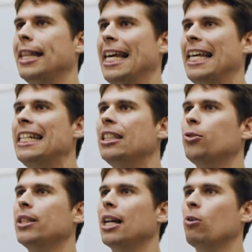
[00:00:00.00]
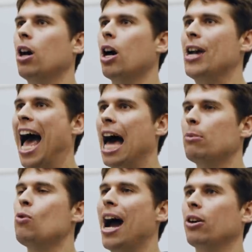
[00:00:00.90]
the industries that rely on
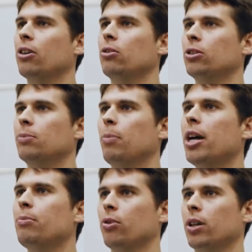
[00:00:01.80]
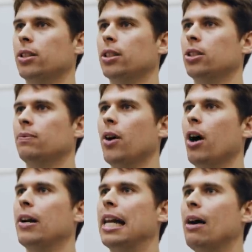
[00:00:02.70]
animal agriculture's byproducts, such as
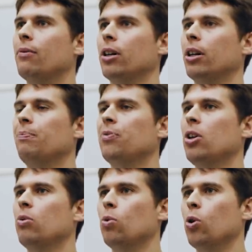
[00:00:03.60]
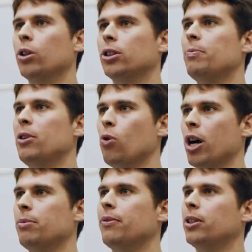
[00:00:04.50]
fur and leather, will also be
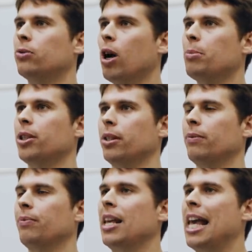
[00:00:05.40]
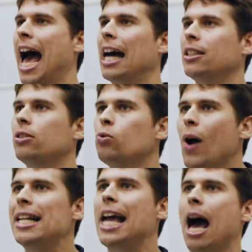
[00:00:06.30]
ripe for disruption, as is
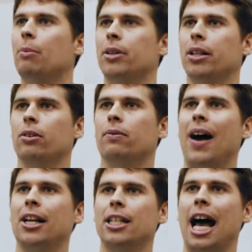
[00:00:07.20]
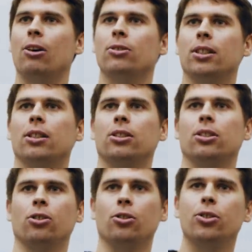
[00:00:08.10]
already happening with fashion houses such
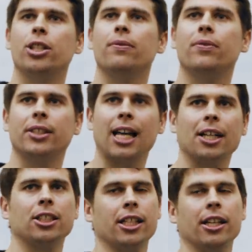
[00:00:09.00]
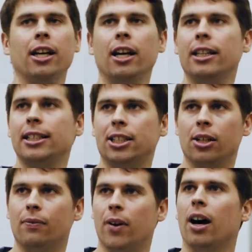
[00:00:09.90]
as Gucci and Versace
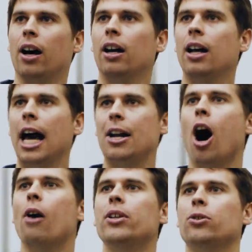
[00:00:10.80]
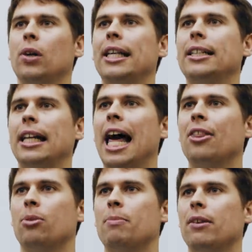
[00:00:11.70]
ditching fur, and others releasing
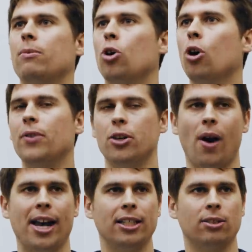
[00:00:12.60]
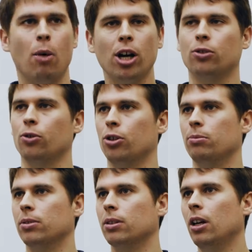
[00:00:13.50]
leather made from coffee grains,
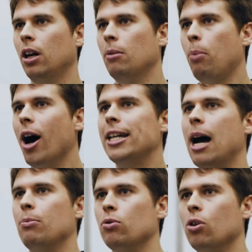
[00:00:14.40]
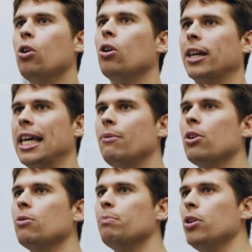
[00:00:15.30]
mushrooms, pineapple, cork,
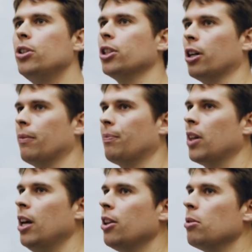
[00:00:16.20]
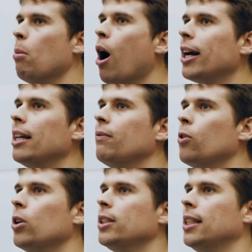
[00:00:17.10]
even kombucha. The market
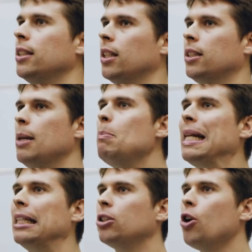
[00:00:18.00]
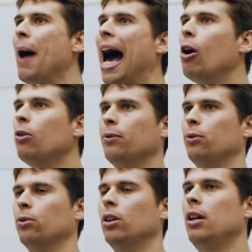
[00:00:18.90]
forces are simply so
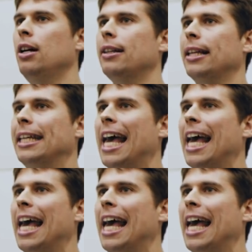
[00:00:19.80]
powerful that